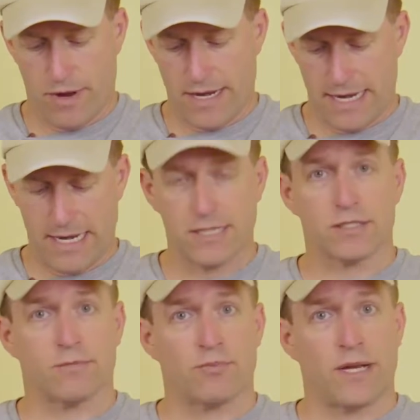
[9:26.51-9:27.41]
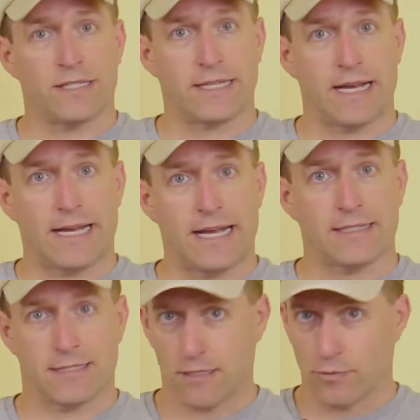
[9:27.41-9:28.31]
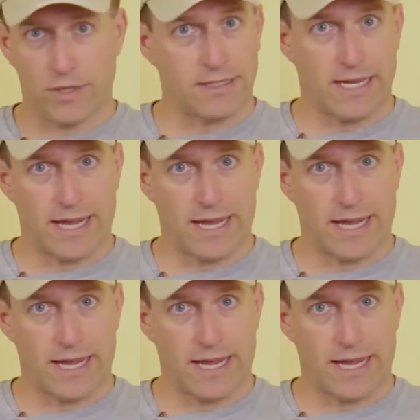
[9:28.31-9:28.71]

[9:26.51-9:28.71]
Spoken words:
but it is still pressing